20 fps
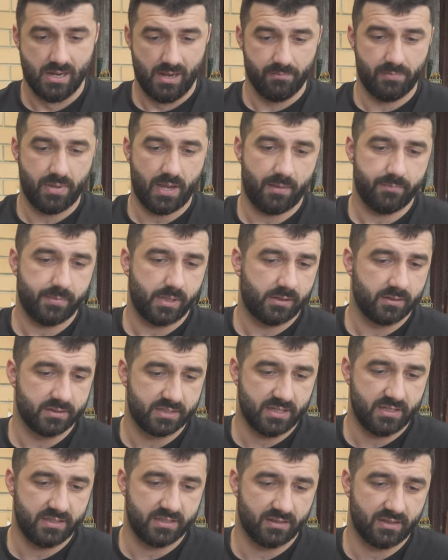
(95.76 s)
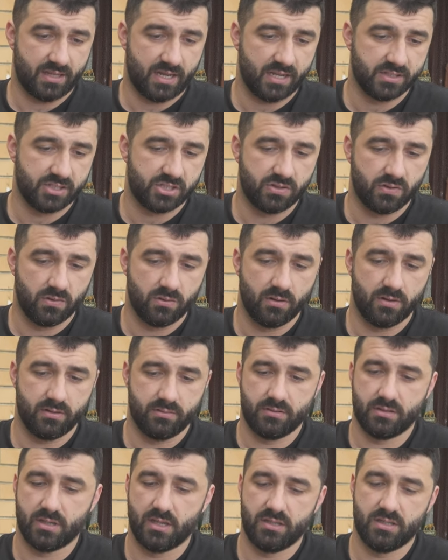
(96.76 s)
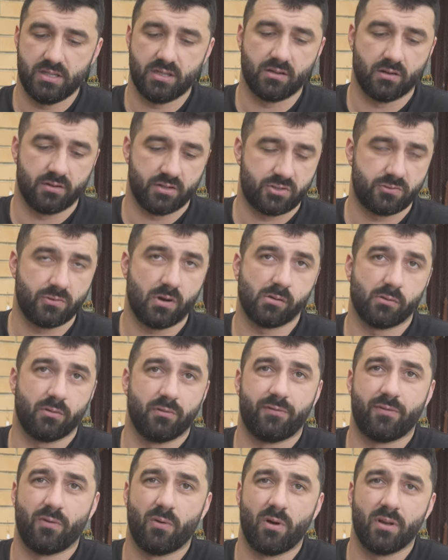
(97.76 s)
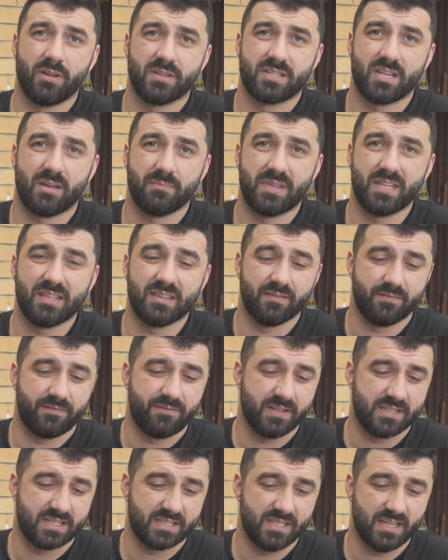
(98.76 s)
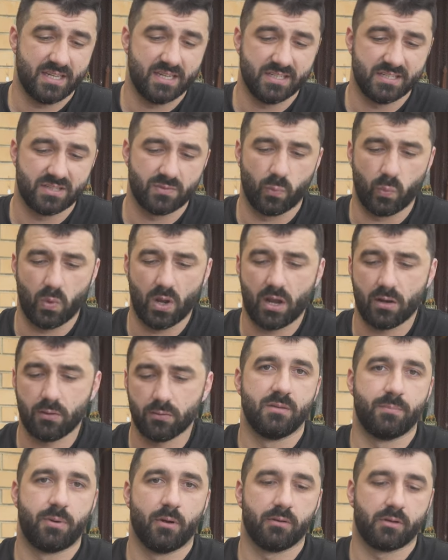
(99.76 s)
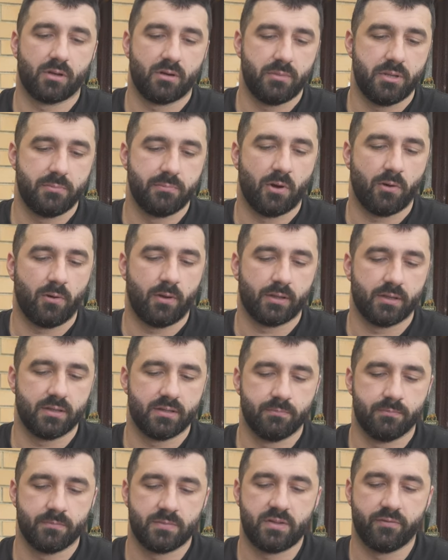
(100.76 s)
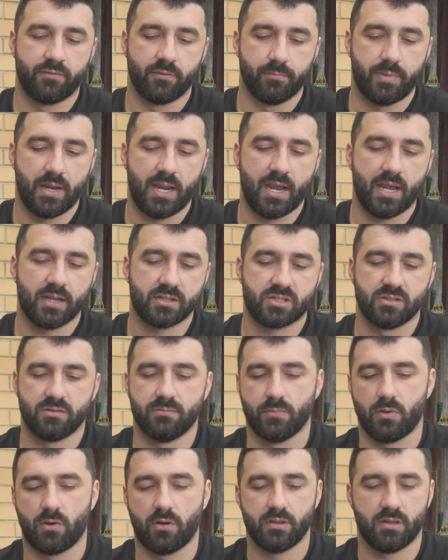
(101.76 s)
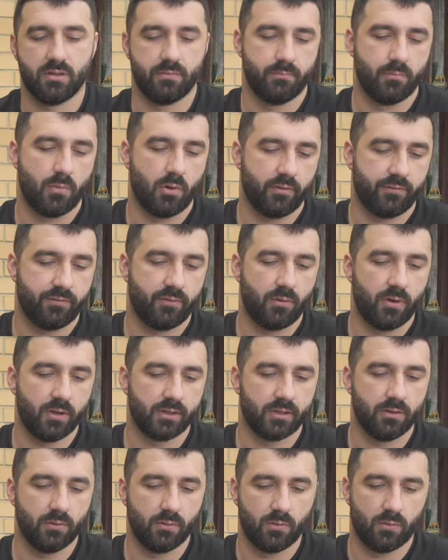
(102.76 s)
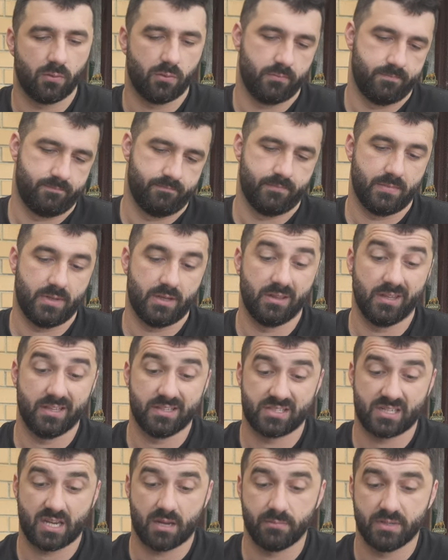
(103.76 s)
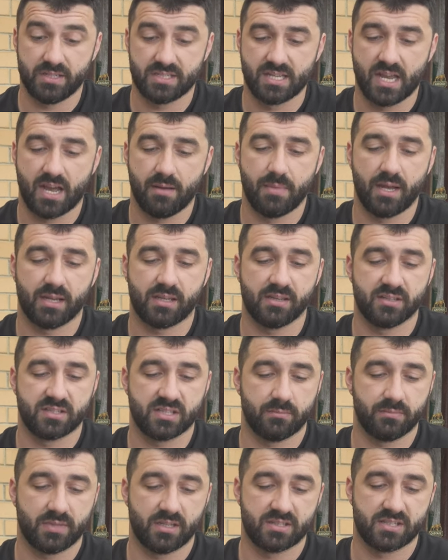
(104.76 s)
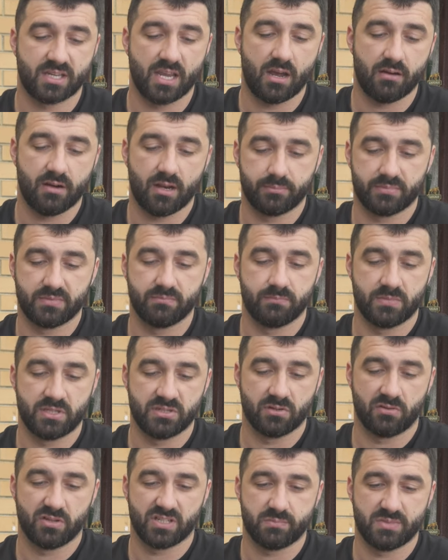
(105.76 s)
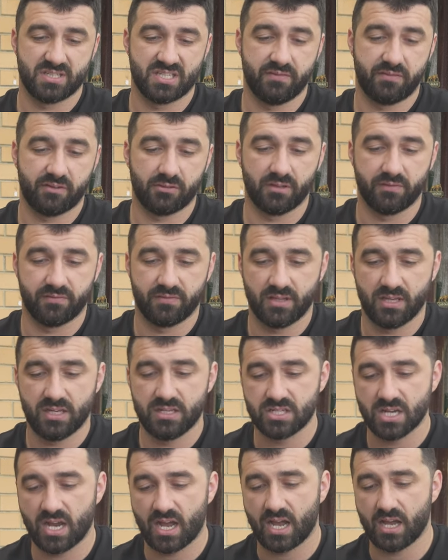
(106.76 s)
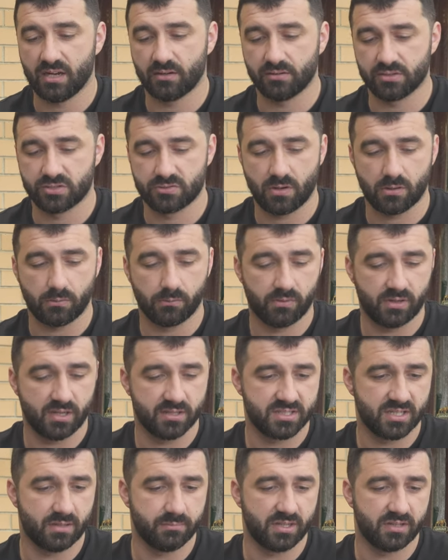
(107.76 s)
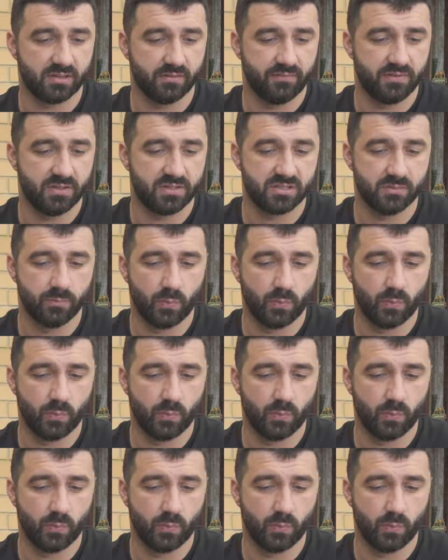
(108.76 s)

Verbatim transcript: But because it is a larger unit, you're going to struggle to find something that fits these well. You're probably going to be buying a different pouch and either modifying it, or unless companies start making something scaled up designed specifically for these, you are going to struggle to get something that fits them